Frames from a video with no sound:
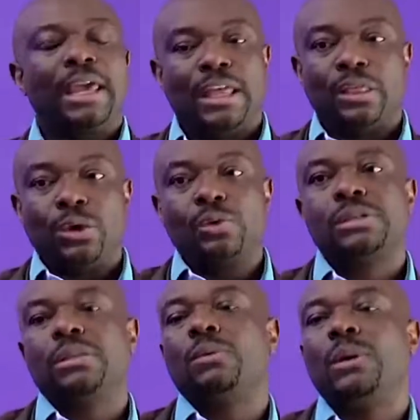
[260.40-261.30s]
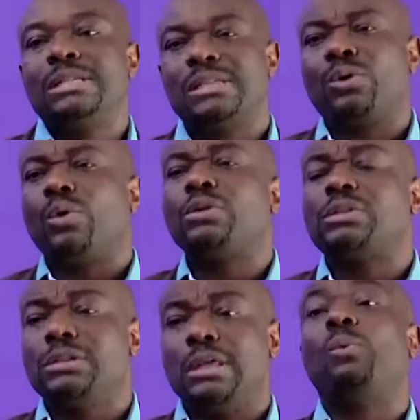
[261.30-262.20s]
And those are the ones
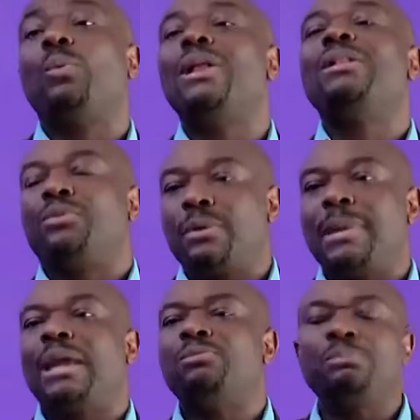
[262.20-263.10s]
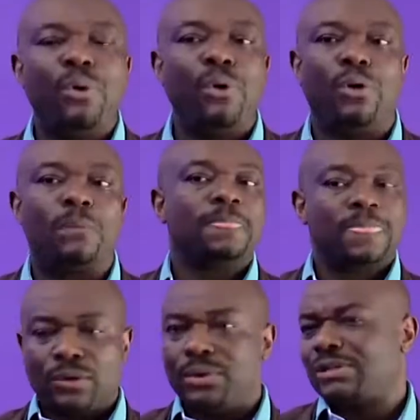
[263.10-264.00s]
that will remain poor
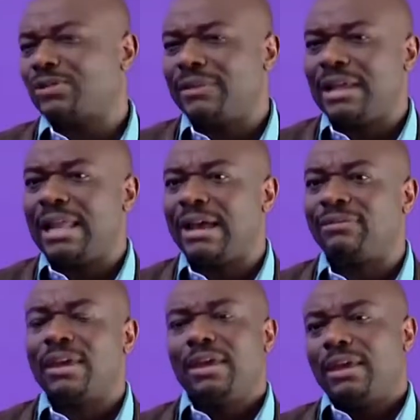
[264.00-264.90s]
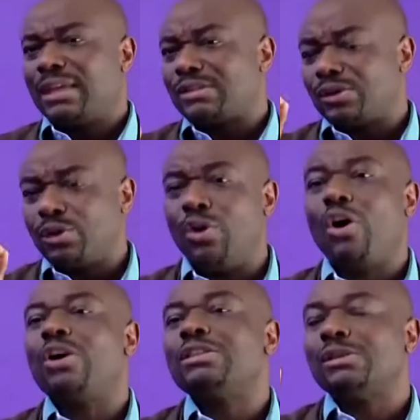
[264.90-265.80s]
the rest of their life. It's
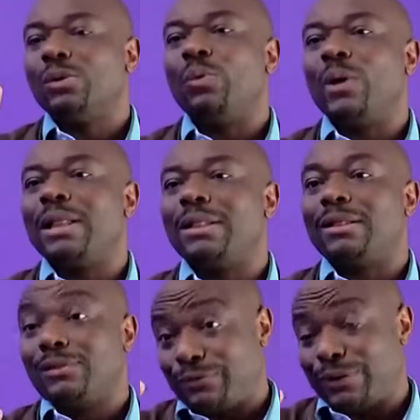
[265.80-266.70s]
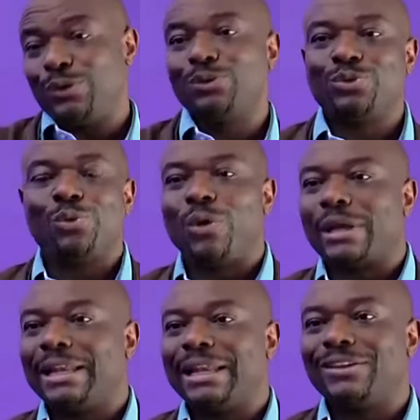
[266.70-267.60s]
God's will for you to
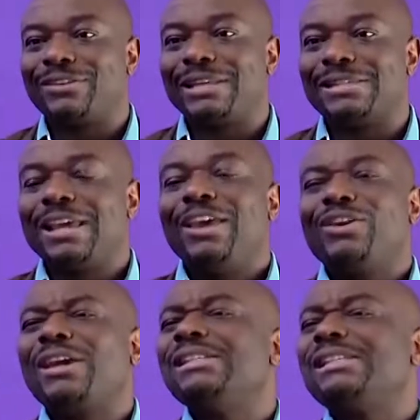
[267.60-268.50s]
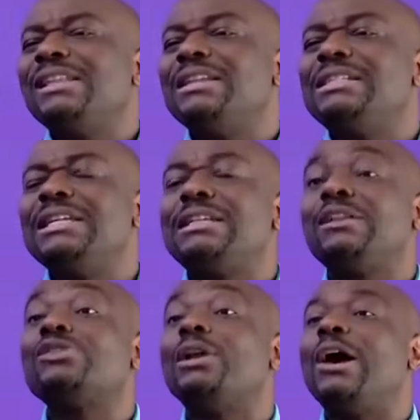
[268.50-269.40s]
walk in increase. You can see the
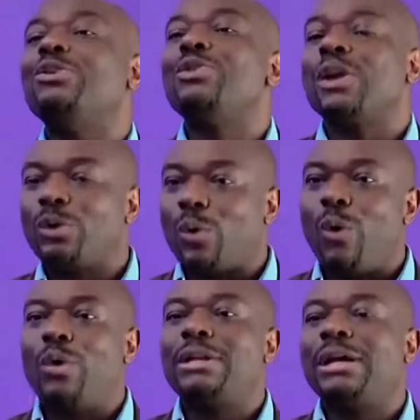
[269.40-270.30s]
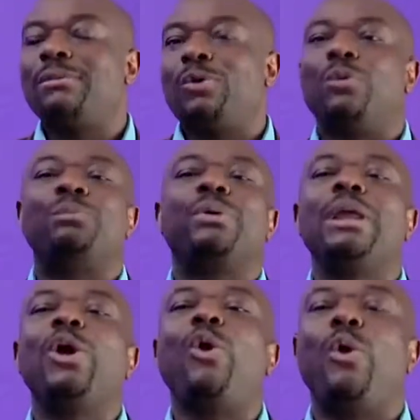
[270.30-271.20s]
details on how you can order or
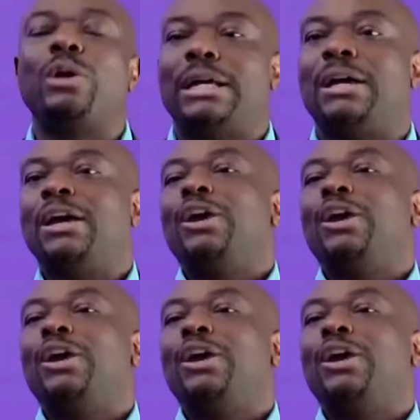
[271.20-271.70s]
pre-order